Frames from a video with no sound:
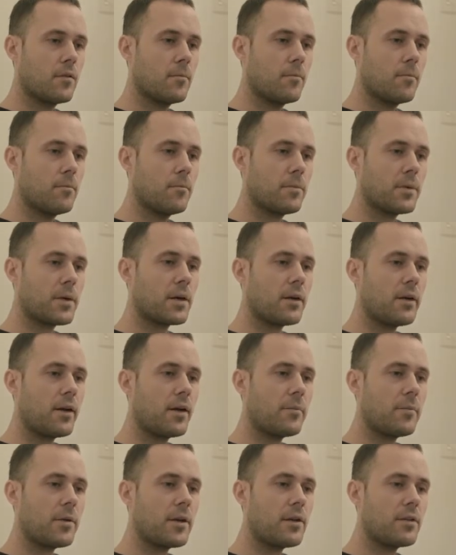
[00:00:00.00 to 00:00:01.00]
But I
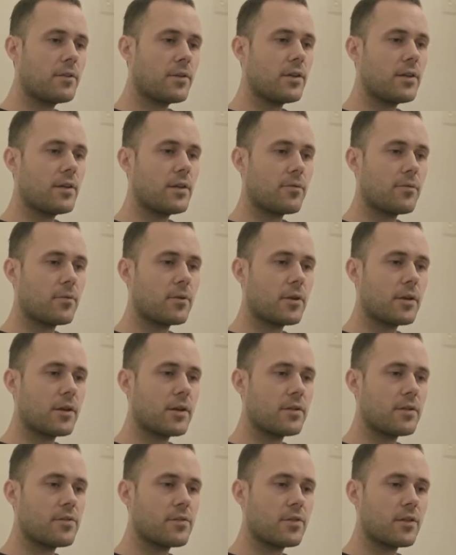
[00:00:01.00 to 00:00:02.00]
am in the
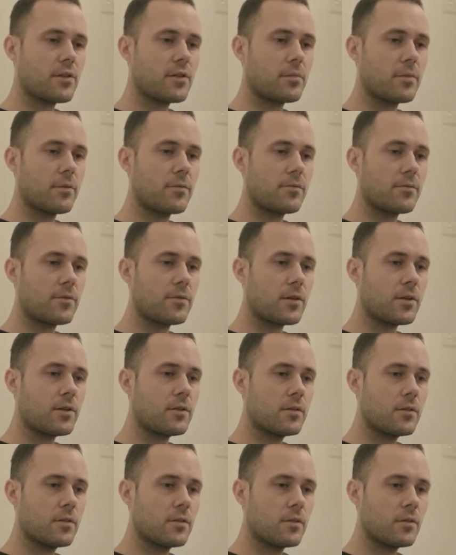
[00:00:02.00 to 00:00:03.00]
DFYM 6-month
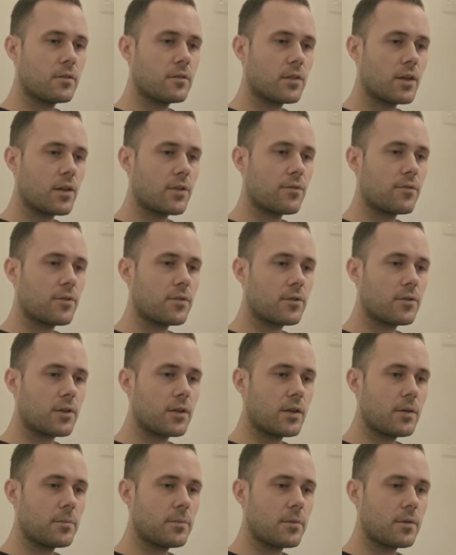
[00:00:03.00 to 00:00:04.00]
vault, that's filled
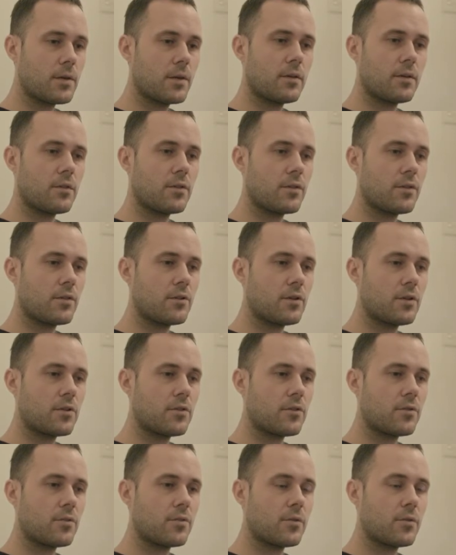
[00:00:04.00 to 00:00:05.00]
up, and so has
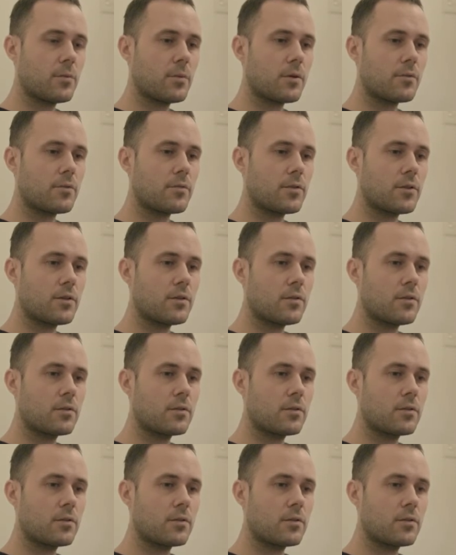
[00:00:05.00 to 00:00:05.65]
the 4-month vault.